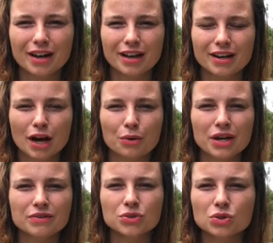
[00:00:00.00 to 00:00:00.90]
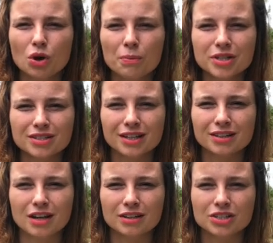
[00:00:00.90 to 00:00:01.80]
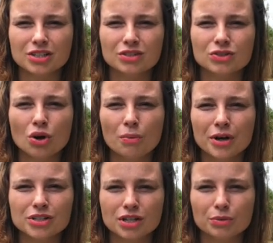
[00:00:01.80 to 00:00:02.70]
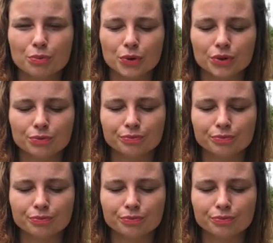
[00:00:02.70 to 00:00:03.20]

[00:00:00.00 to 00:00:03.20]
and now we have so much technology, so much input.